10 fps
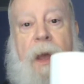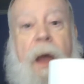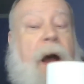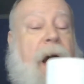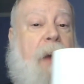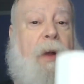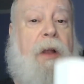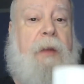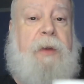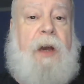Hi,
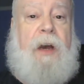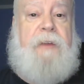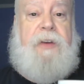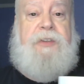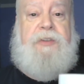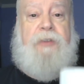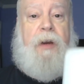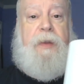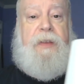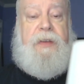welcome to Coffee and
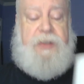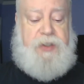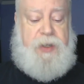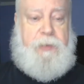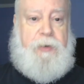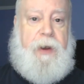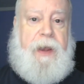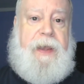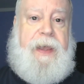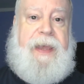Astronomy. This is Jim
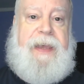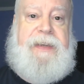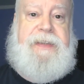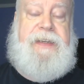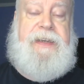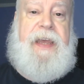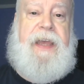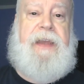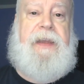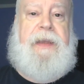Craig, and
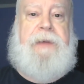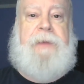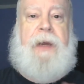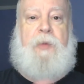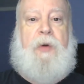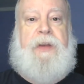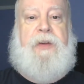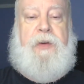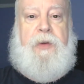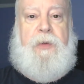today I'm going to
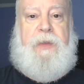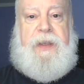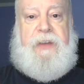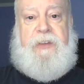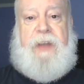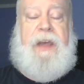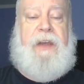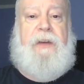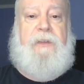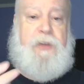do the
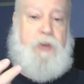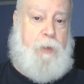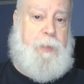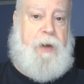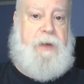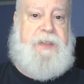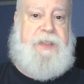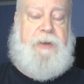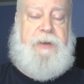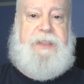second of a two-part
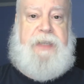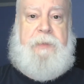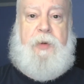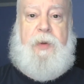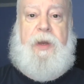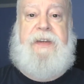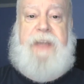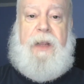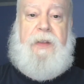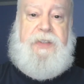series I'm doing on
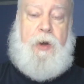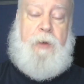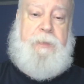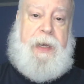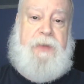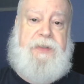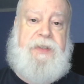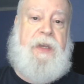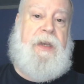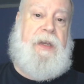telescope mounts.
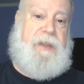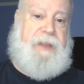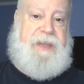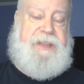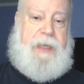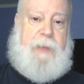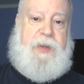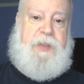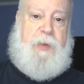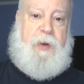Last time I
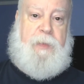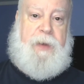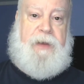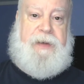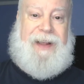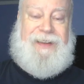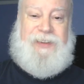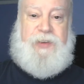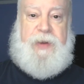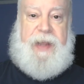spoke about
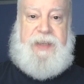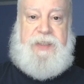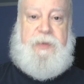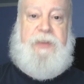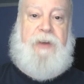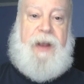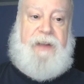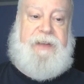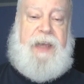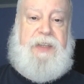altitude azimuth or
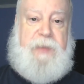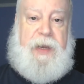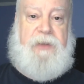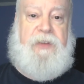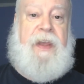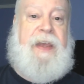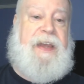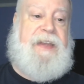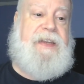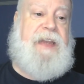alt-az mounts,
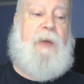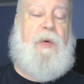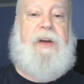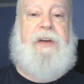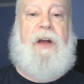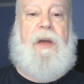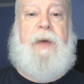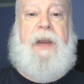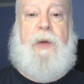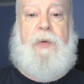and today I want to talk
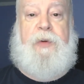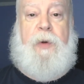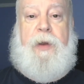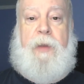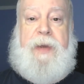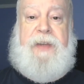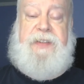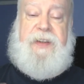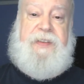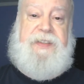about equatorial mounts.
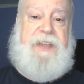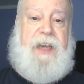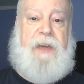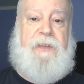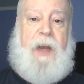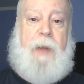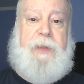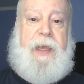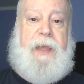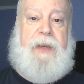Now this is kind of
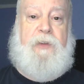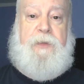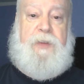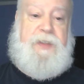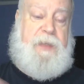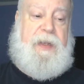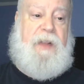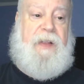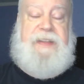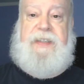complicated, so if you see me
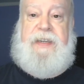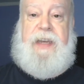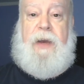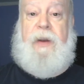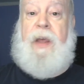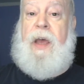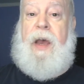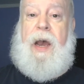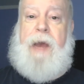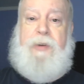glancing down,
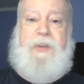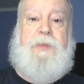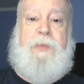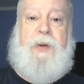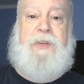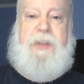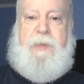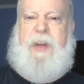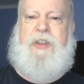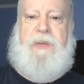I wrote some notes to
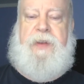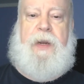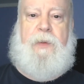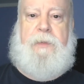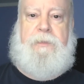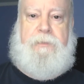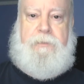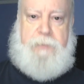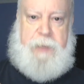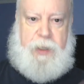make sure that I would
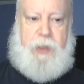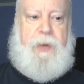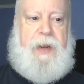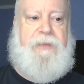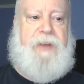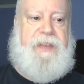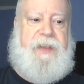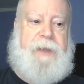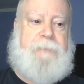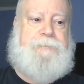include everything.